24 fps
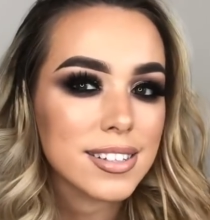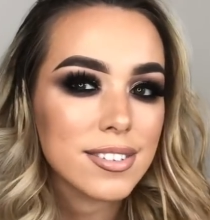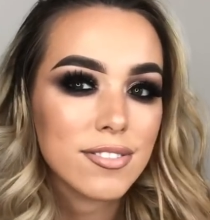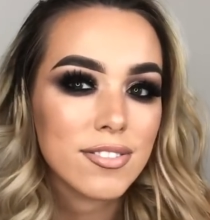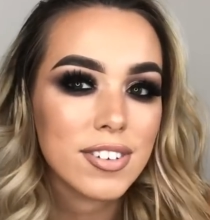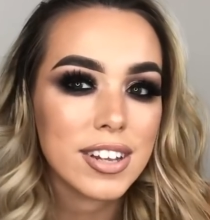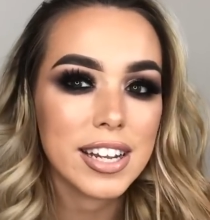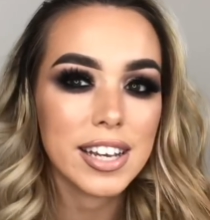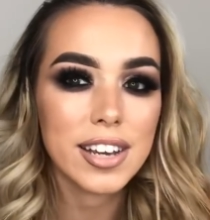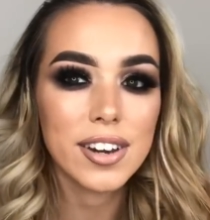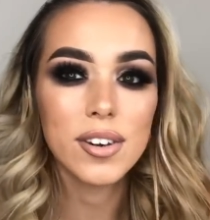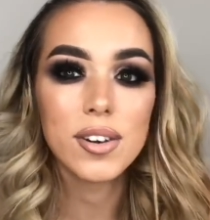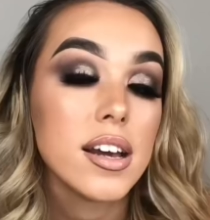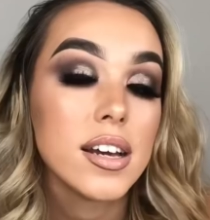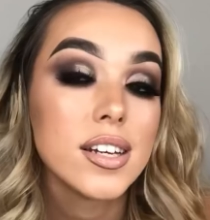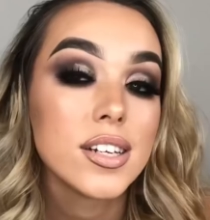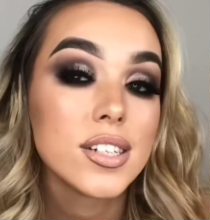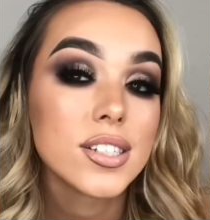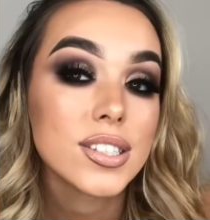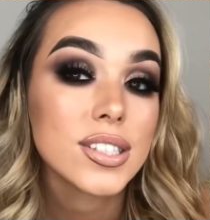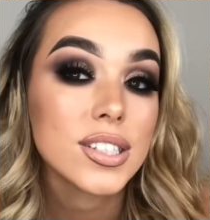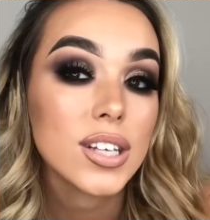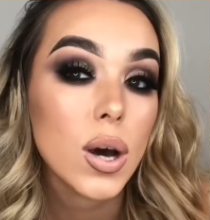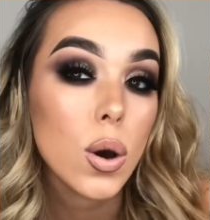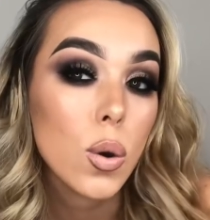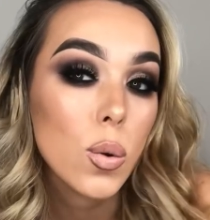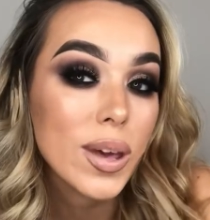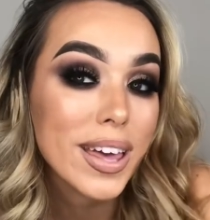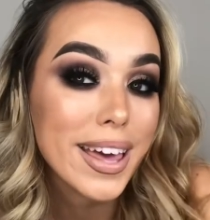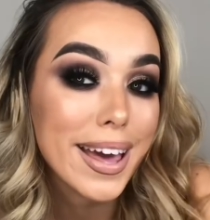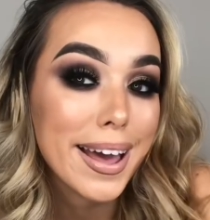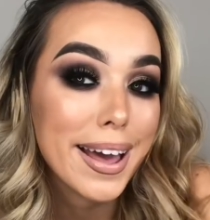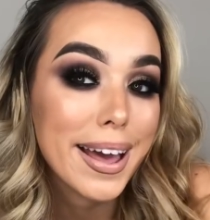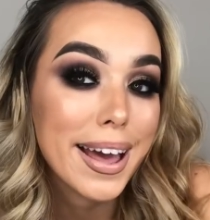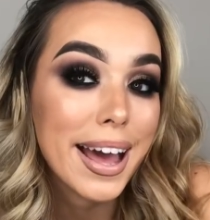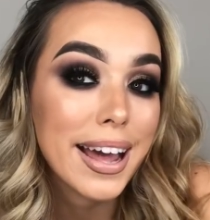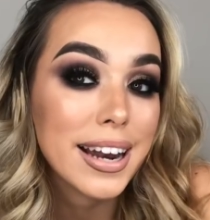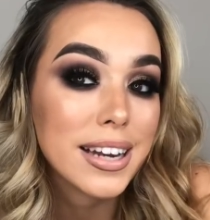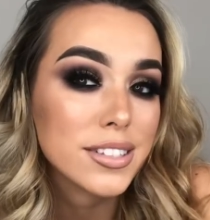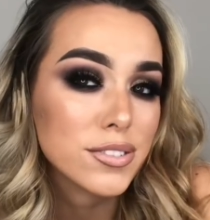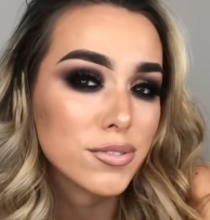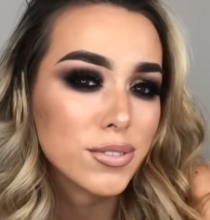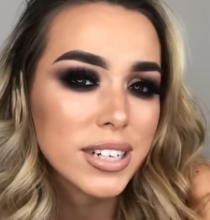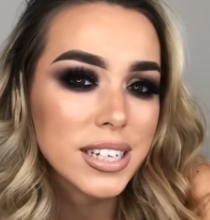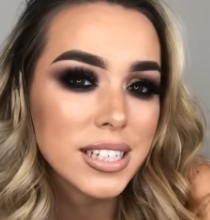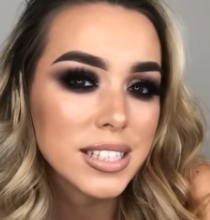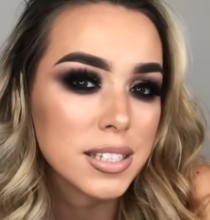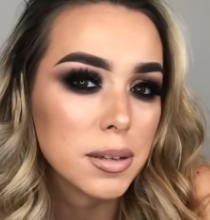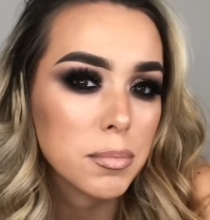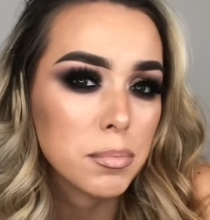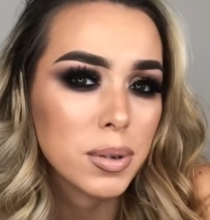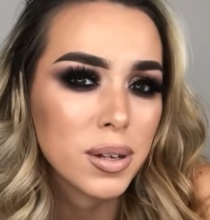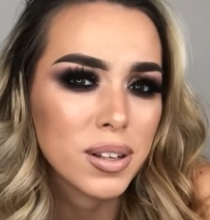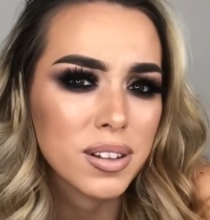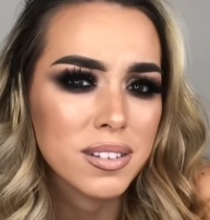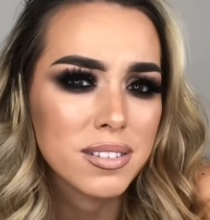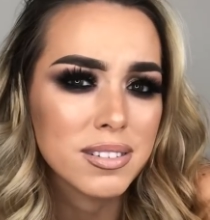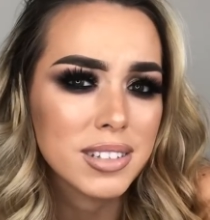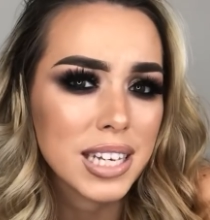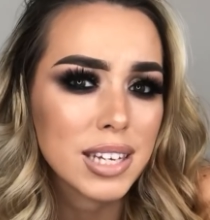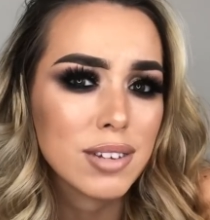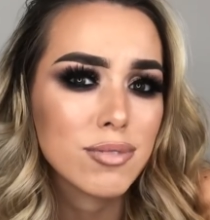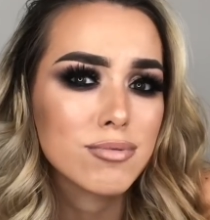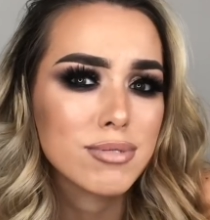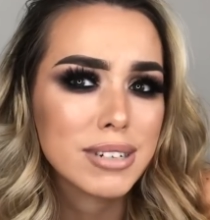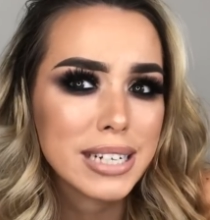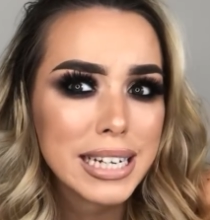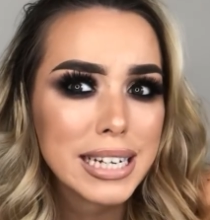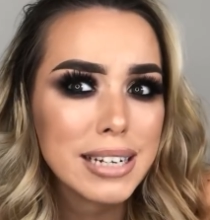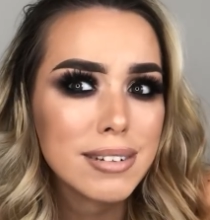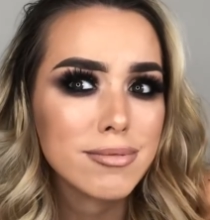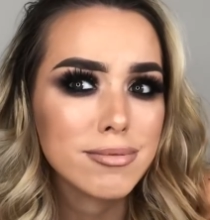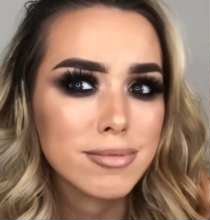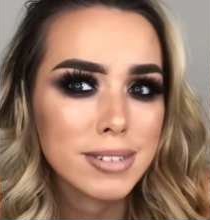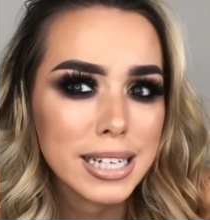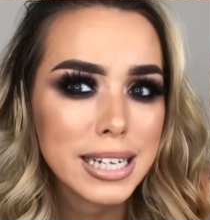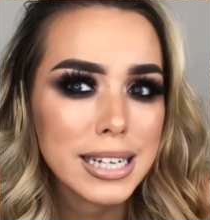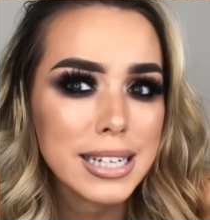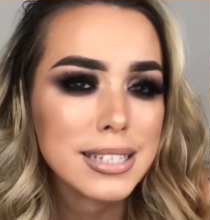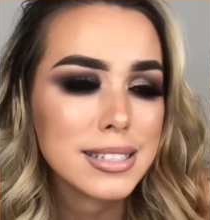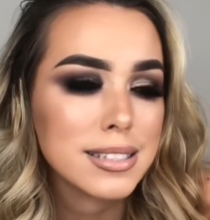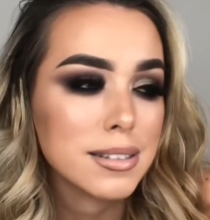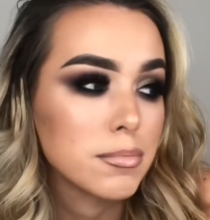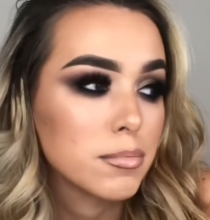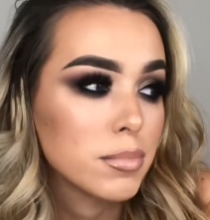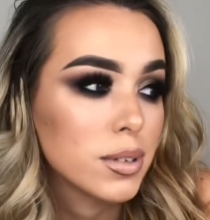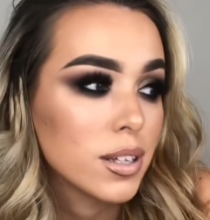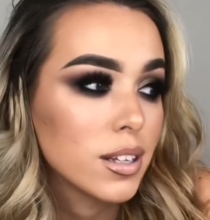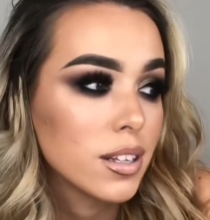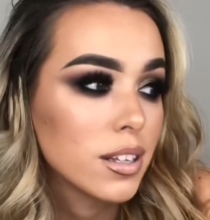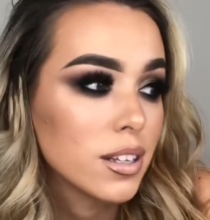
video. So yeah, and it's really simple, like really, really simple.